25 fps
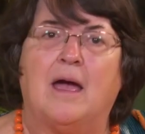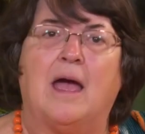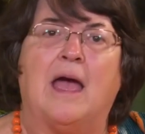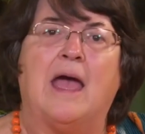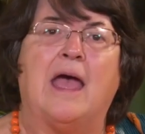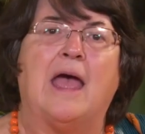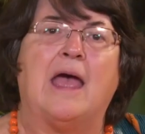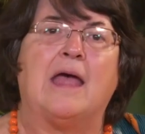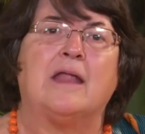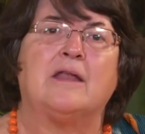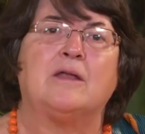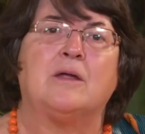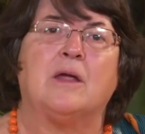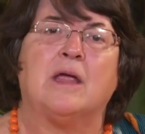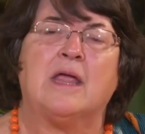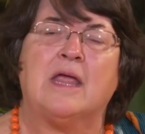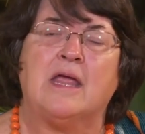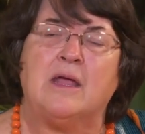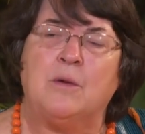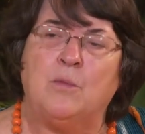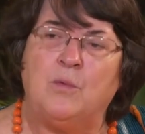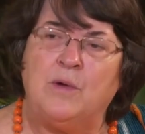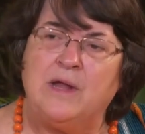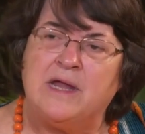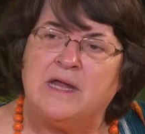and
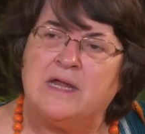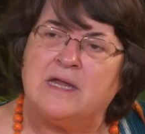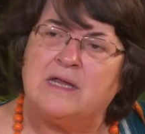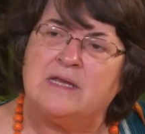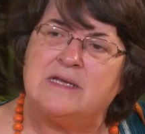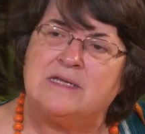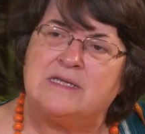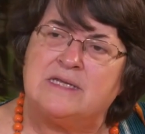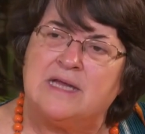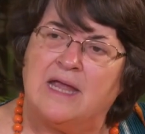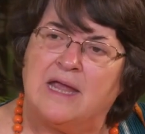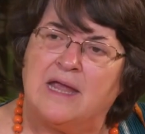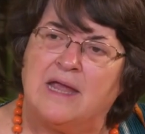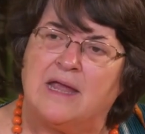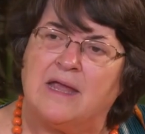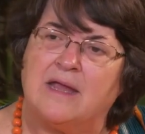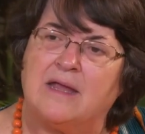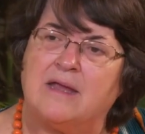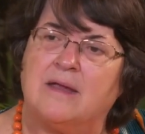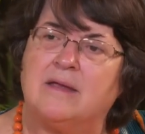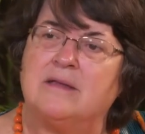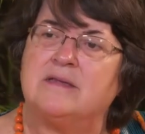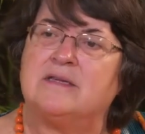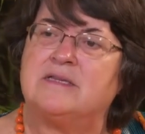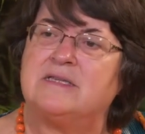we can
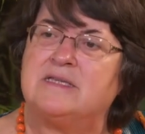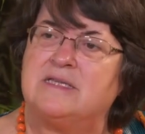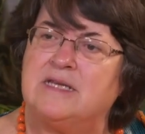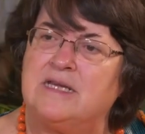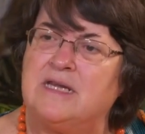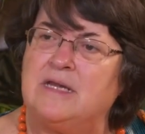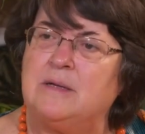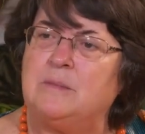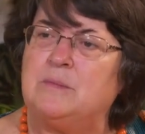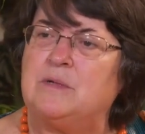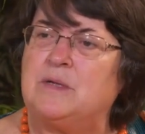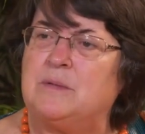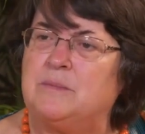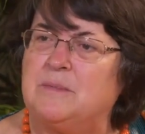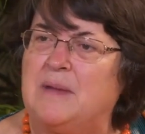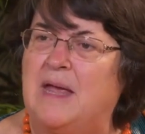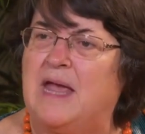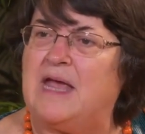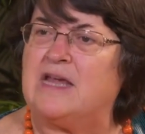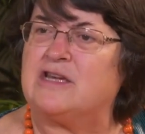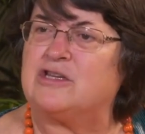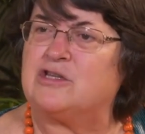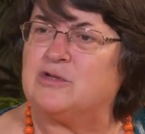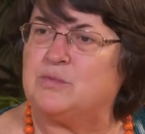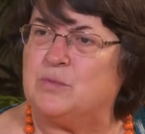take steamed and
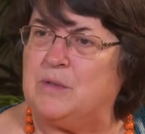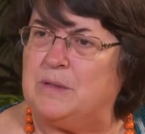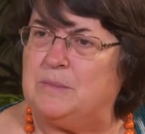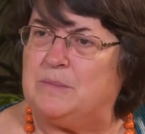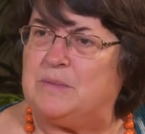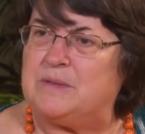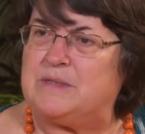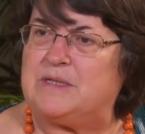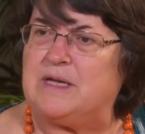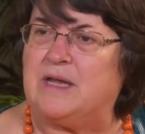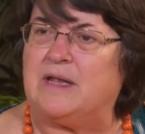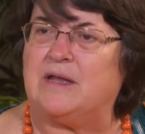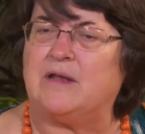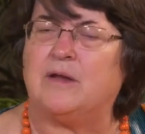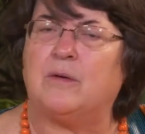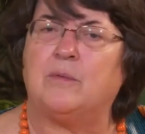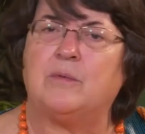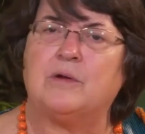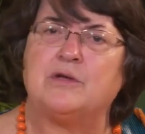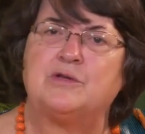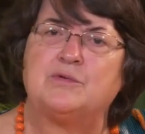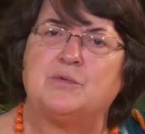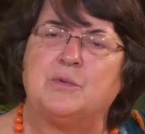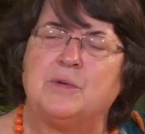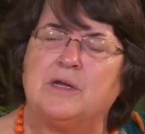mashed sweet potato,
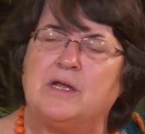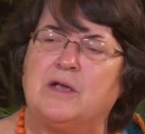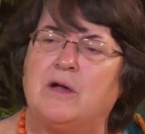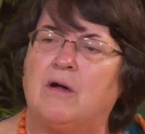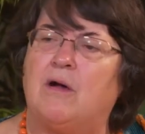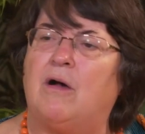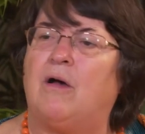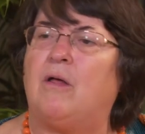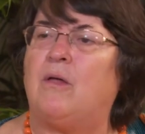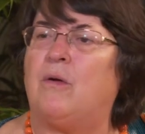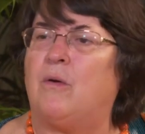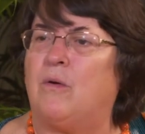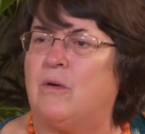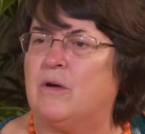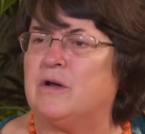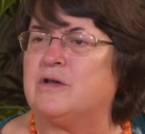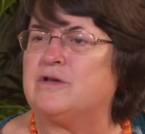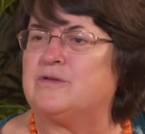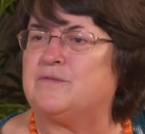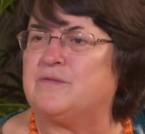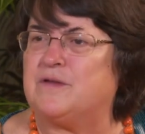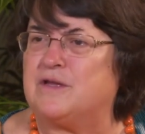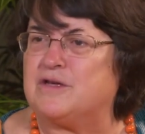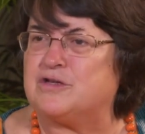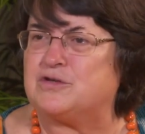which we call
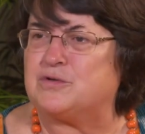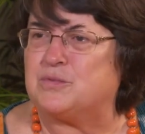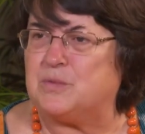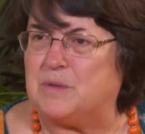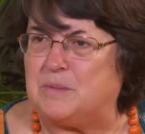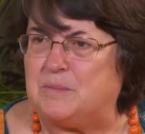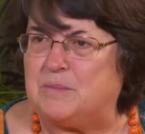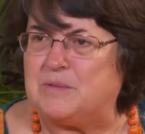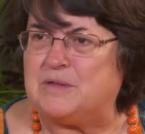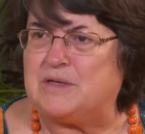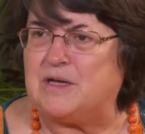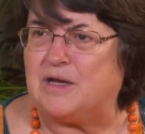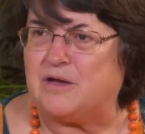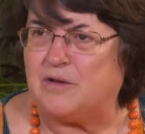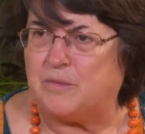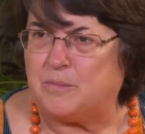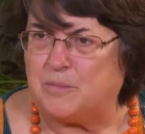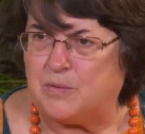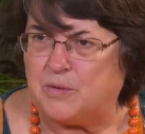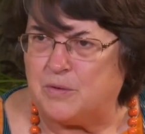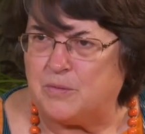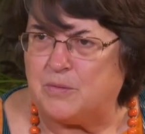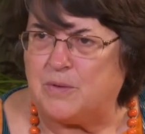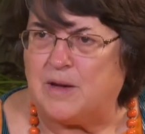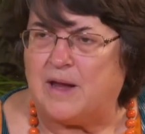orange flesh sweet potato
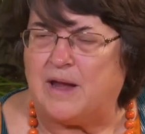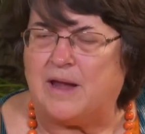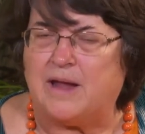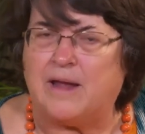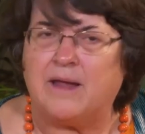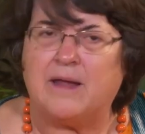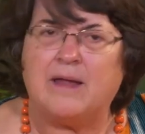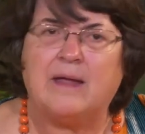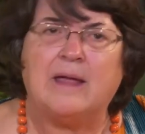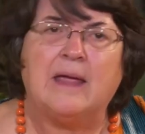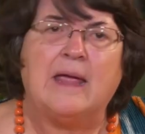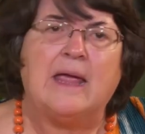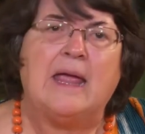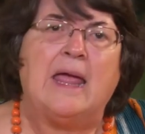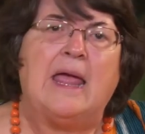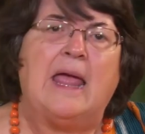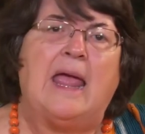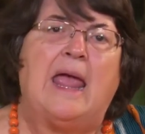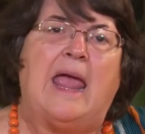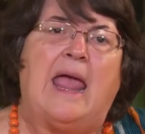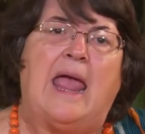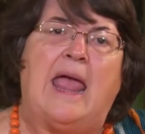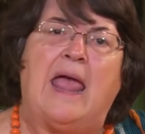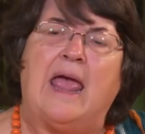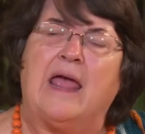puree,
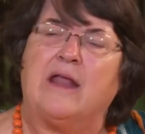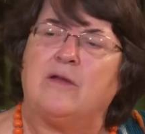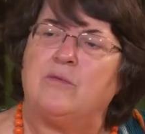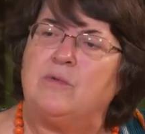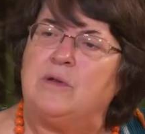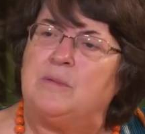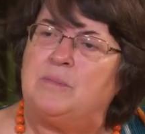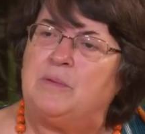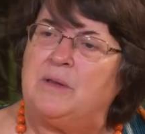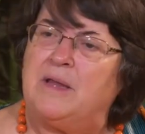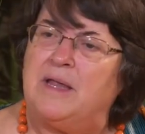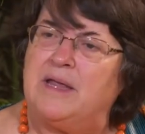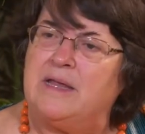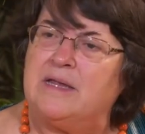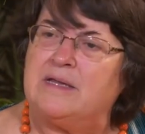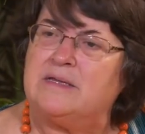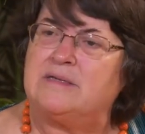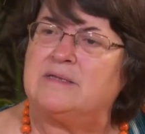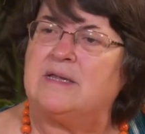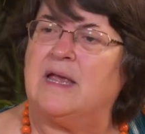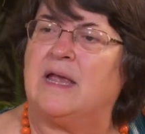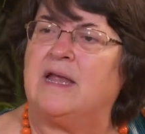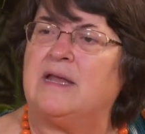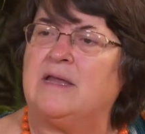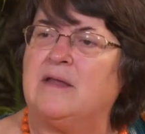and
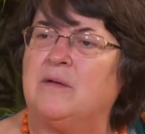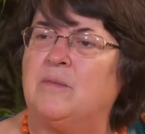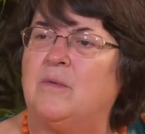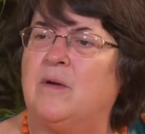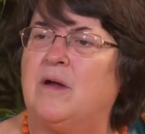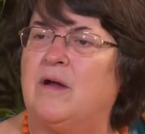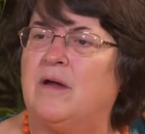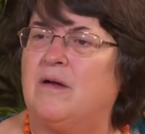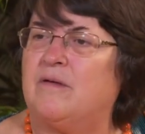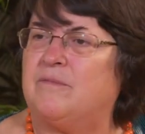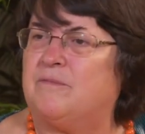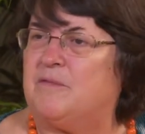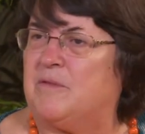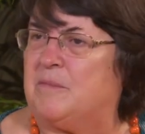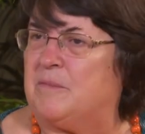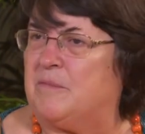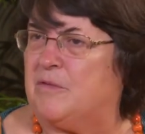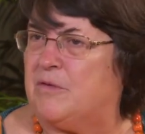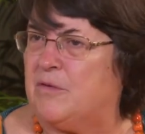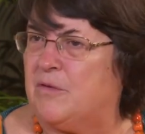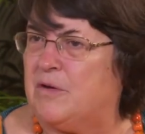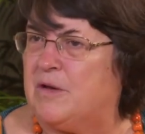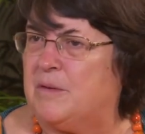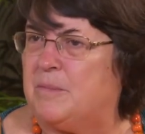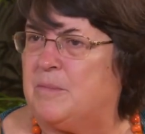replace anywhere from
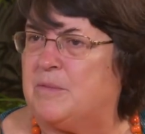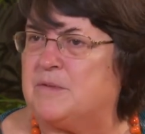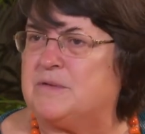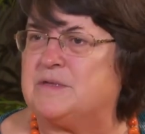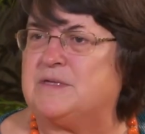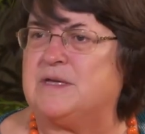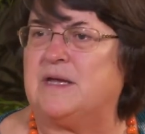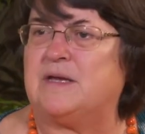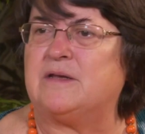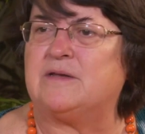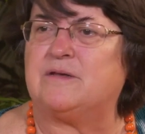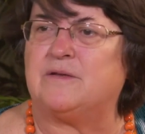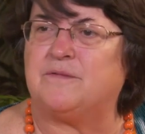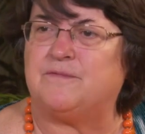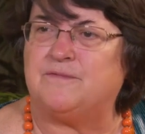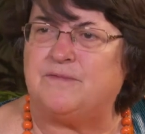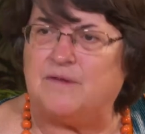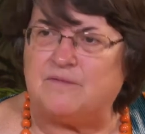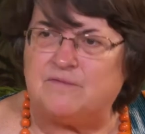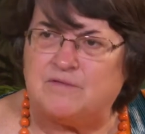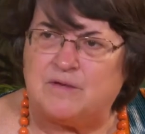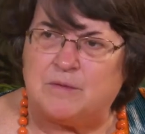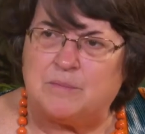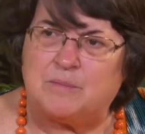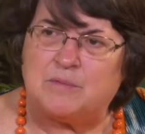30% to
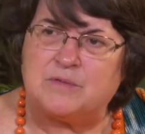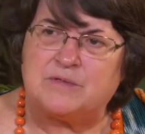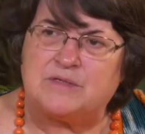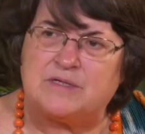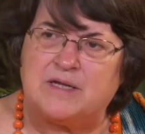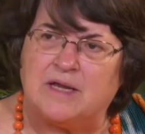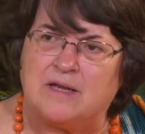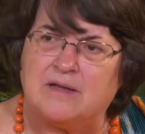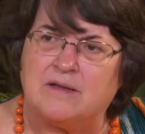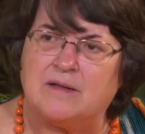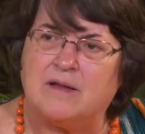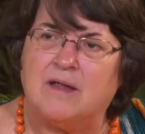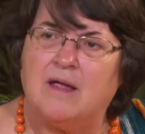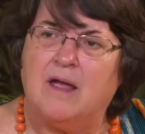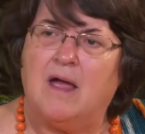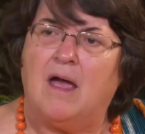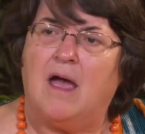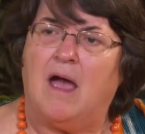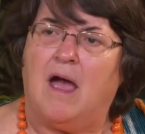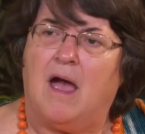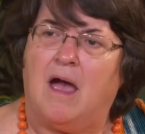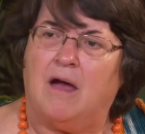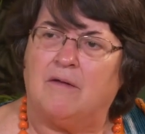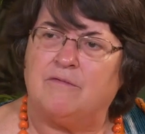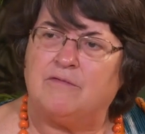50%
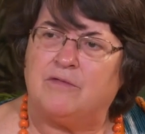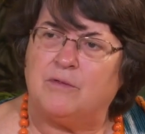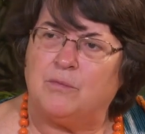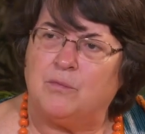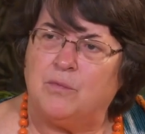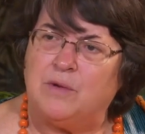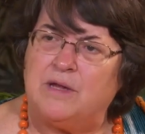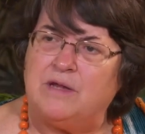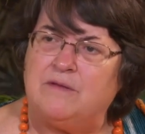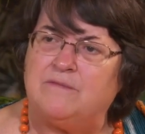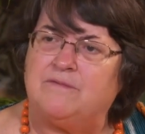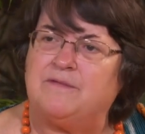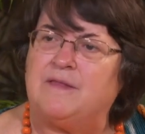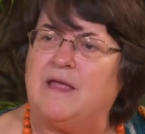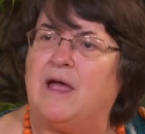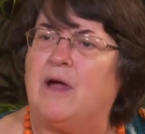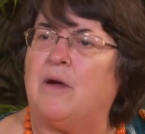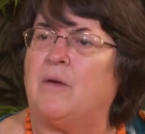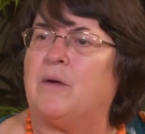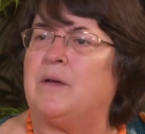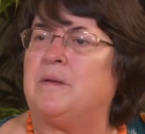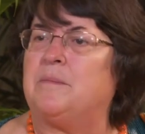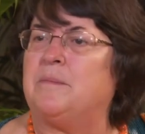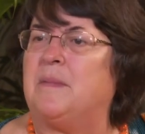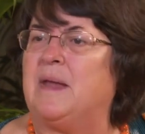of the wheat
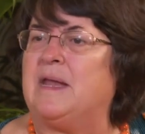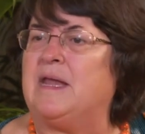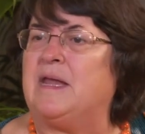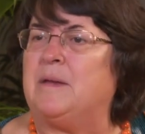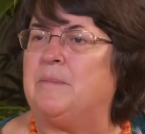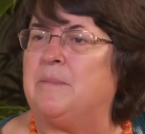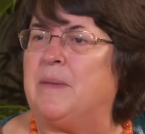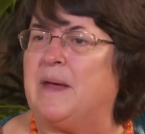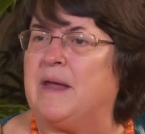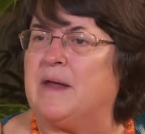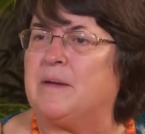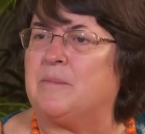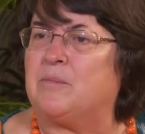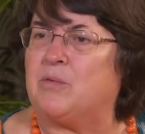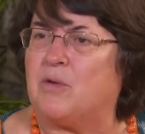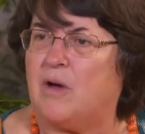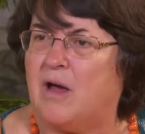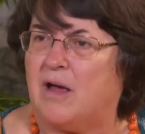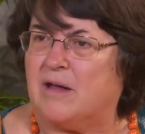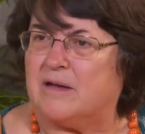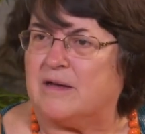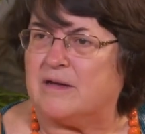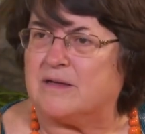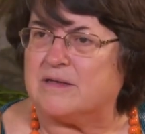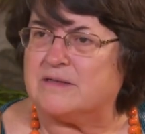flour in many baked
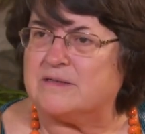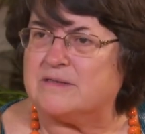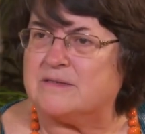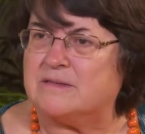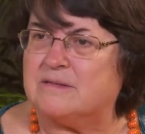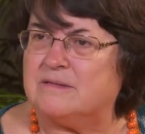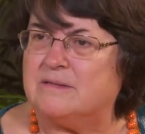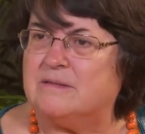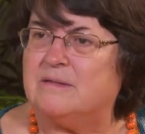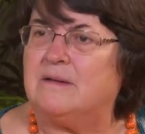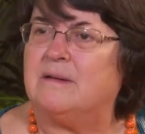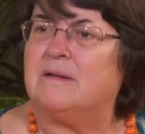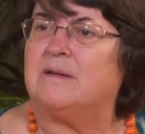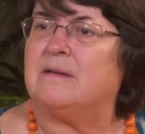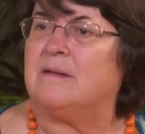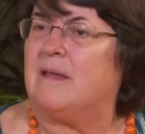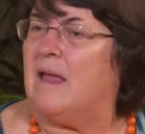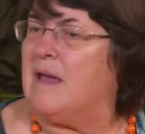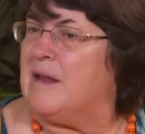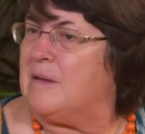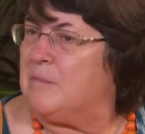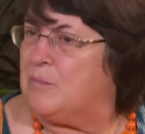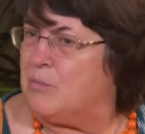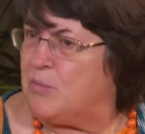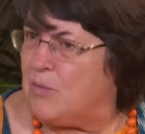products,
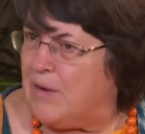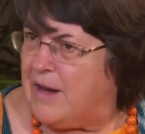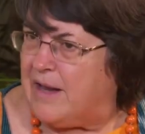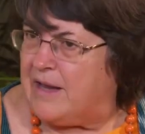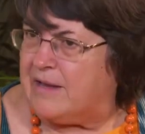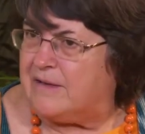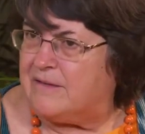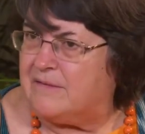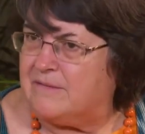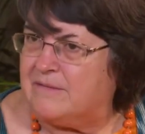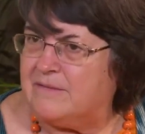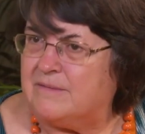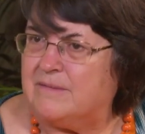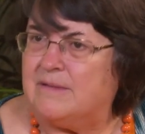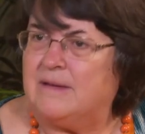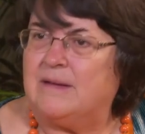like bread.